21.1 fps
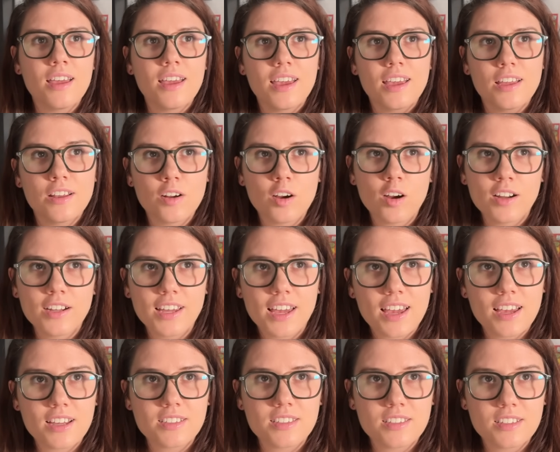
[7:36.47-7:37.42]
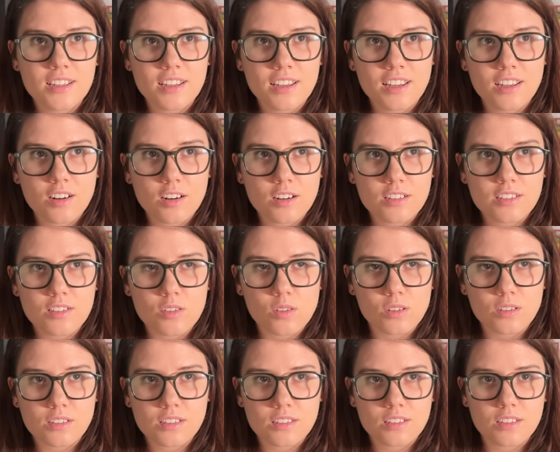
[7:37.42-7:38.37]
In our case, in our
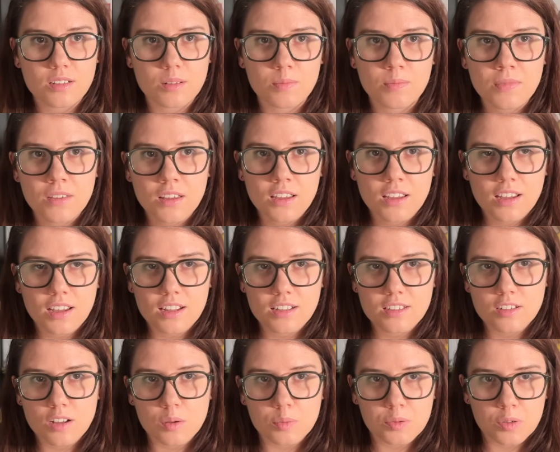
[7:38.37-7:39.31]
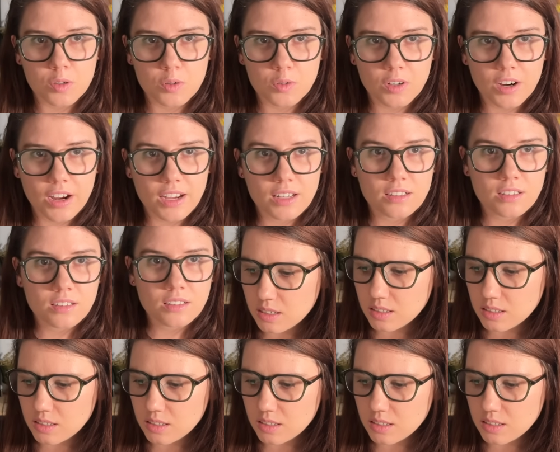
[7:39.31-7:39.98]
solar system, it's all prograde.